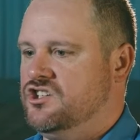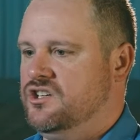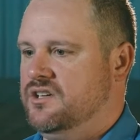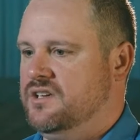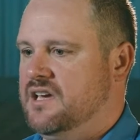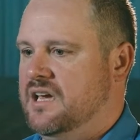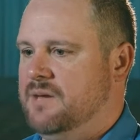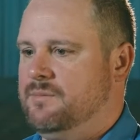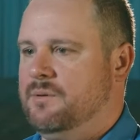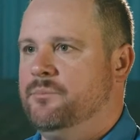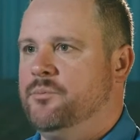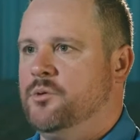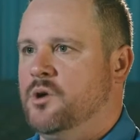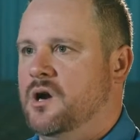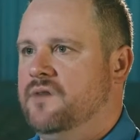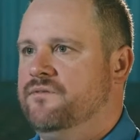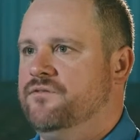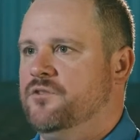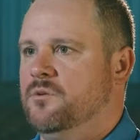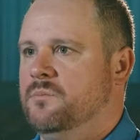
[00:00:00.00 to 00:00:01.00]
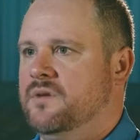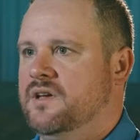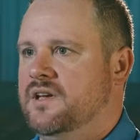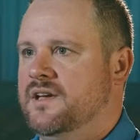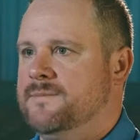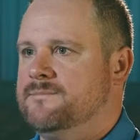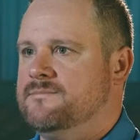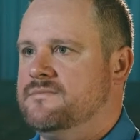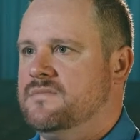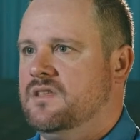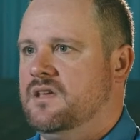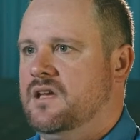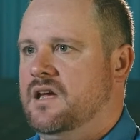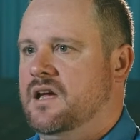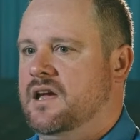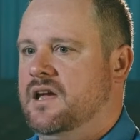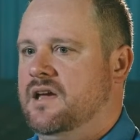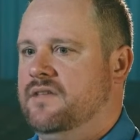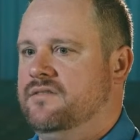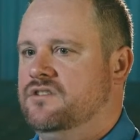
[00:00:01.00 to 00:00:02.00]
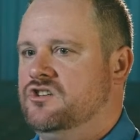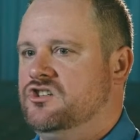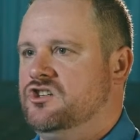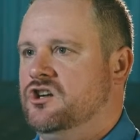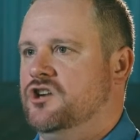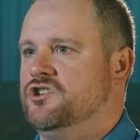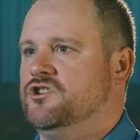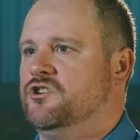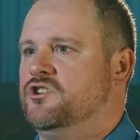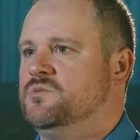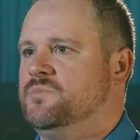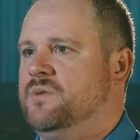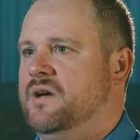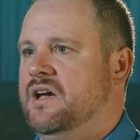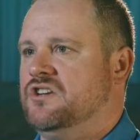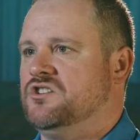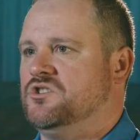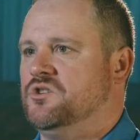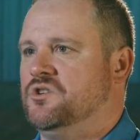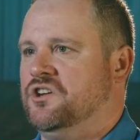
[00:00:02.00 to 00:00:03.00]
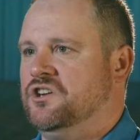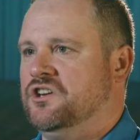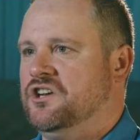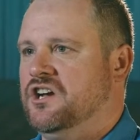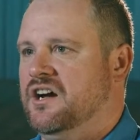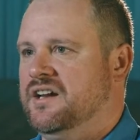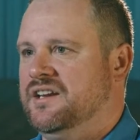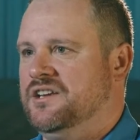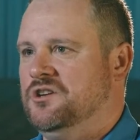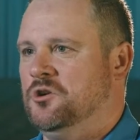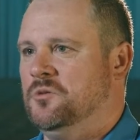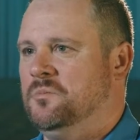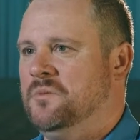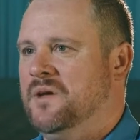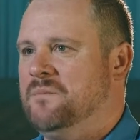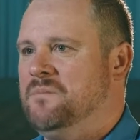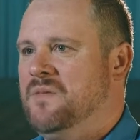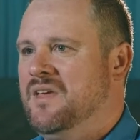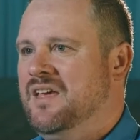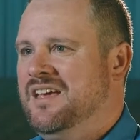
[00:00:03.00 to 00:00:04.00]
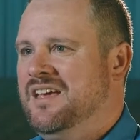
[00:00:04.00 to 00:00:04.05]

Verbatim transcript: she came and prayed for me at the church I was pastoring, and God healed me.